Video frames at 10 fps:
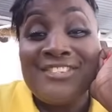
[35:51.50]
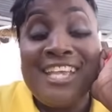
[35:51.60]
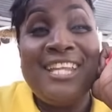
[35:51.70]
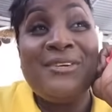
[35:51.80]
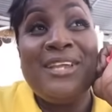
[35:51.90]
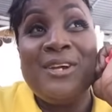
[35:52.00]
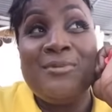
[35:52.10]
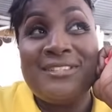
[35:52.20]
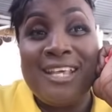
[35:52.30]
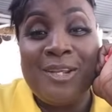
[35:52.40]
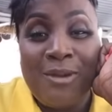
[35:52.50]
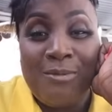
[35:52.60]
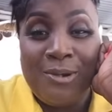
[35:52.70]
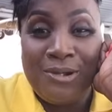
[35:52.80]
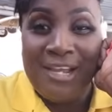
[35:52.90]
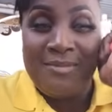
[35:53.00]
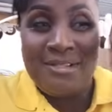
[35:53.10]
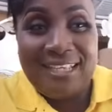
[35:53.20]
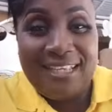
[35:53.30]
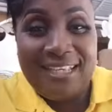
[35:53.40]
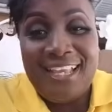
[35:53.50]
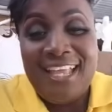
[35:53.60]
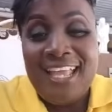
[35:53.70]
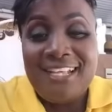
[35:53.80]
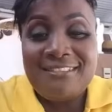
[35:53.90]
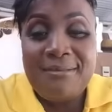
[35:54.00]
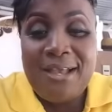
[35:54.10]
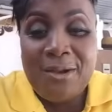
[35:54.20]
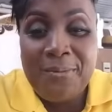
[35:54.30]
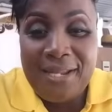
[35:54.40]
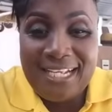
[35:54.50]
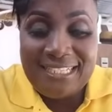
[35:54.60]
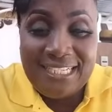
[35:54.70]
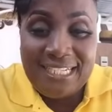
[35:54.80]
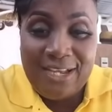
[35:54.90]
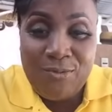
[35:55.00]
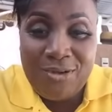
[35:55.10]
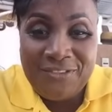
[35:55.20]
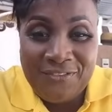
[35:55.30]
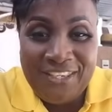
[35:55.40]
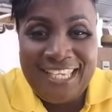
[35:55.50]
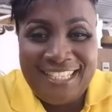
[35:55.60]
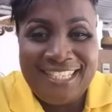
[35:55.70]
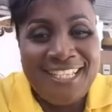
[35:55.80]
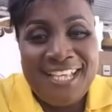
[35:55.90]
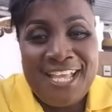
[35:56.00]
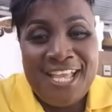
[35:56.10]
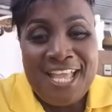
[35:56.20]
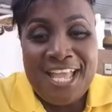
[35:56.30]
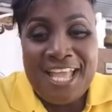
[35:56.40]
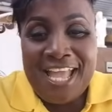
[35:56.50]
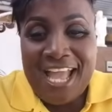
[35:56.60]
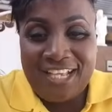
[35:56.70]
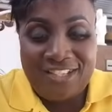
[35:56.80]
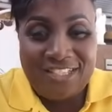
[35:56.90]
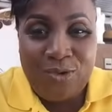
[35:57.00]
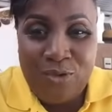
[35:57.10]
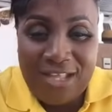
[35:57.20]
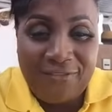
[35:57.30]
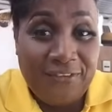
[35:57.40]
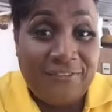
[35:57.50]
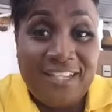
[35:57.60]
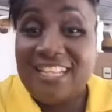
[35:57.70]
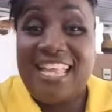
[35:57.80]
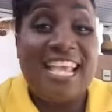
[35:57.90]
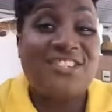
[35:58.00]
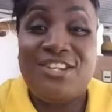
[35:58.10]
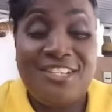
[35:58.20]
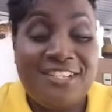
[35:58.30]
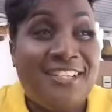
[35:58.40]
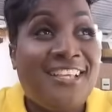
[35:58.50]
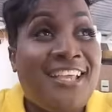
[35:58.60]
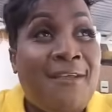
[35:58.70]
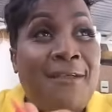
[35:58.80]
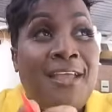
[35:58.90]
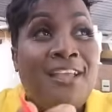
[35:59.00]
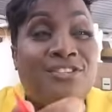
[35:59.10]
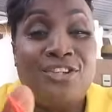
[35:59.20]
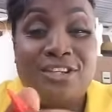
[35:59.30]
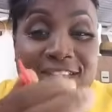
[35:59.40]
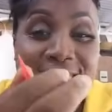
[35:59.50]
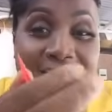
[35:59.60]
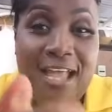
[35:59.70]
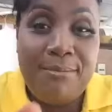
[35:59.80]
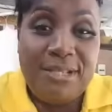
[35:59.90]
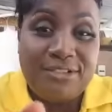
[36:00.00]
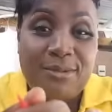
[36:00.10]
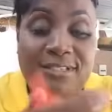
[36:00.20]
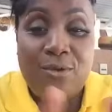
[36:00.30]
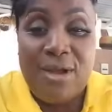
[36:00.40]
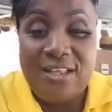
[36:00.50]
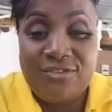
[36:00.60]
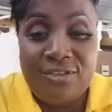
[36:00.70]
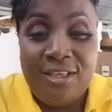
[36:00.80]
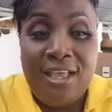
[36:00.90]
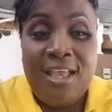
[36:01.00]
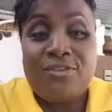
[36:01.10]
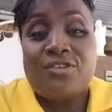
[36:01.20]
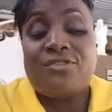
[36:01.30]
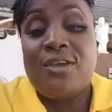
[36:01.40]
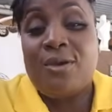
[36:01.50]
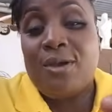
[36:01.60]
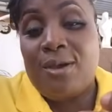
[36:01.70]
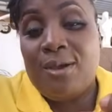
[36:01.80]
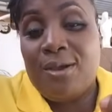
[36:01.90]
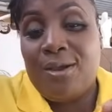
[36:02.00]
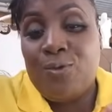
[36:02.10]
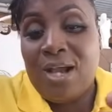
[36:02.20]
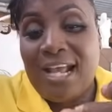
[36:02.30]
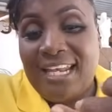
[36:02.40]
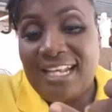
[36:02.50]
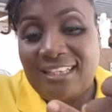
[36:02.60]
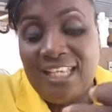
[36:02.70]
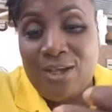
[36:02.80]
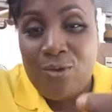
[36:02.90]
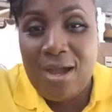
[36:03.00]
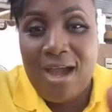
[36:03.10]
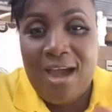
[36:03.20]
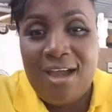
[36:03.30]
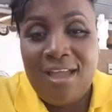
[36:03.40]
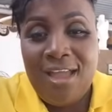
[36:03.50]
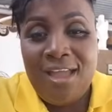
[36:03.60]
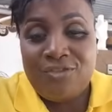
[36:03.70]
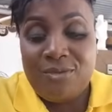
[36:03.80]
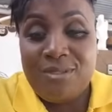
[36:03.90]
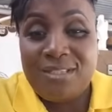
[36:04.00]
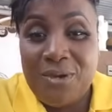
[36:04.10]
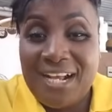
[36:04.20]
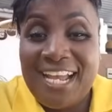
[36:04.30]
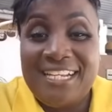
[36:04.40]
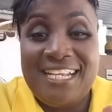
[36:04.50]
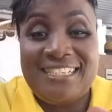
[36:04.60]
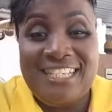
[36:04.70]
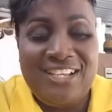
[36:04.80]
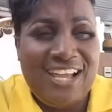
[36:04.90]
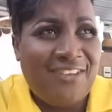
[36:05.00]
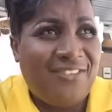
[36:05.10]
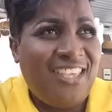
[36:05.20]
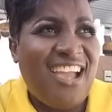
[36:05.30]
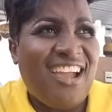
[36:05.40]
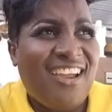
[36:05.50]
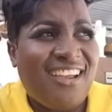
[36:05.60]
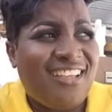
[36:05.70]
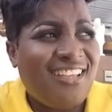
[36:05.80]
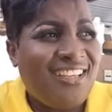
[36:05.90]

So anyway, you know, I stand up and I go there and I say, send me a cup of that tea there. How much feed? And she said, 150. That time she was she not see Sammy. So I said, what? So she said, what kind of tea you want? So I said, what kind of tea you have here?